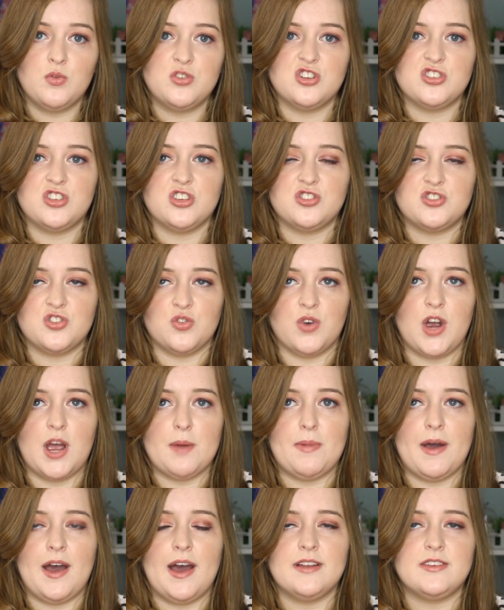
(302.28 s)
which is the store
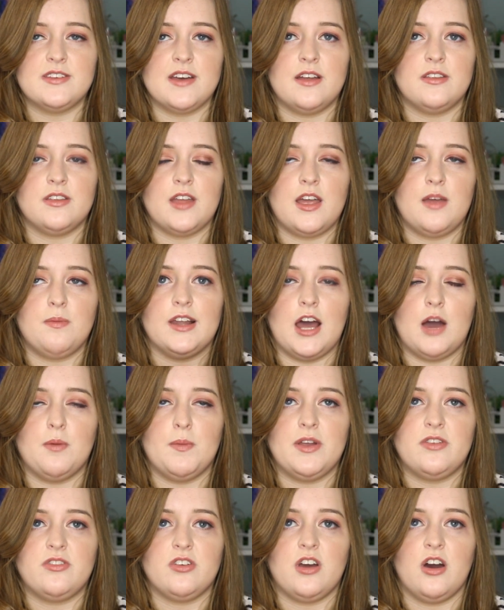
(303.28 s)
iPad, and they allow
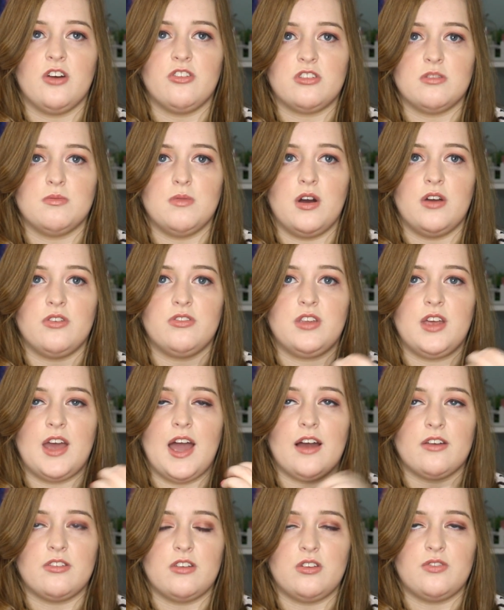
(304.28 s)
me to customize the
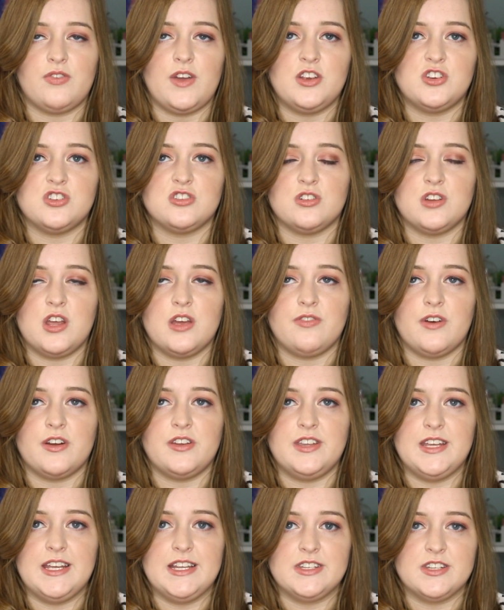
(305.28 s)
access features on it if
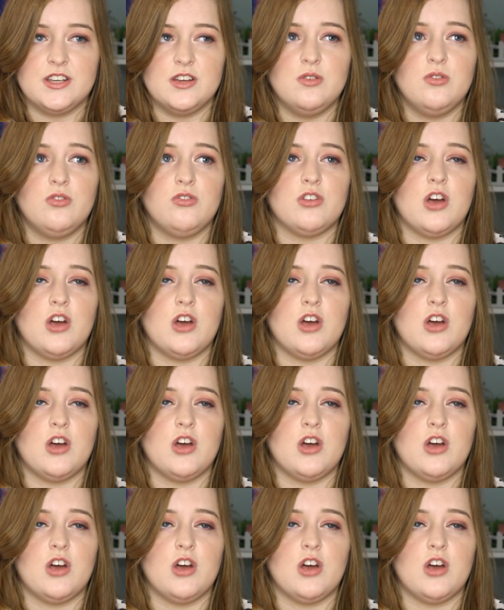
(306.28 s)
I need to.